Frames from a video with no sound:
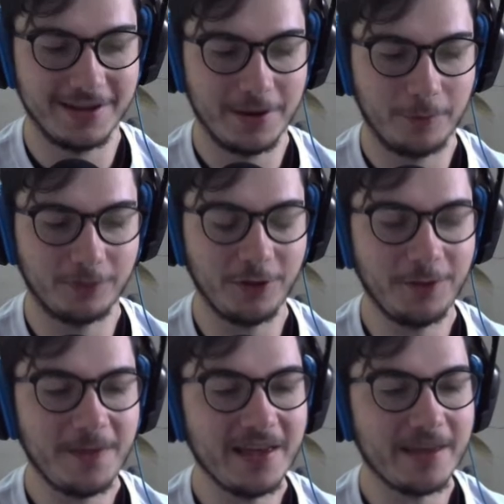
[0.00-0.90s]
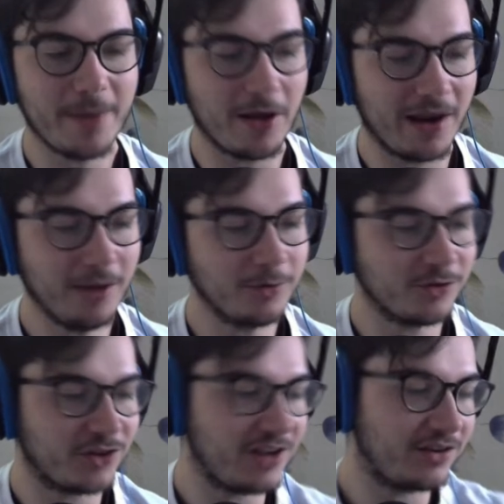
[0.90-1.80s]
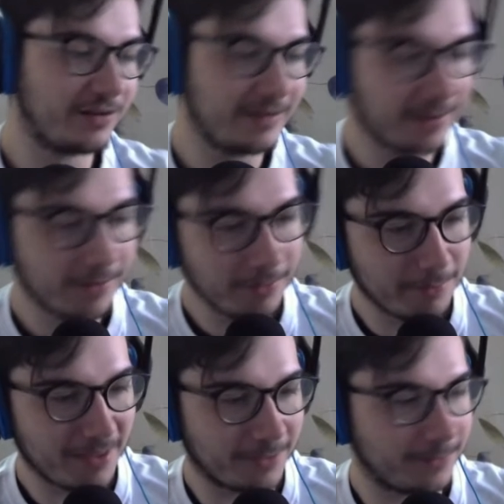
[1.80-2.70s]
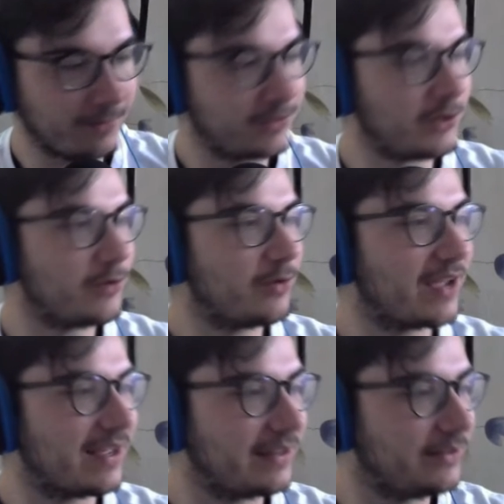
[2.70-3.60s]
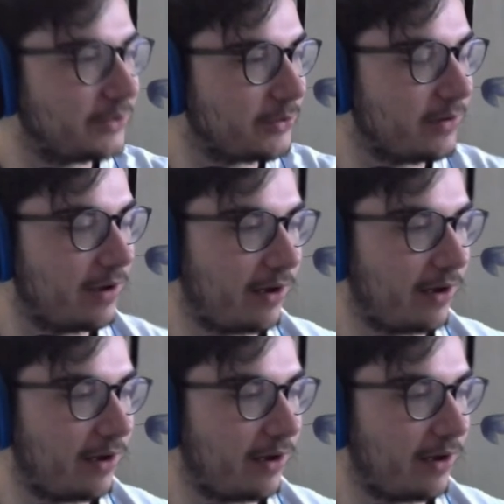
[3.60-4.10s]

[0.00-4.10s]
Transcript: What do you think about language exchange? Is it a good method to get into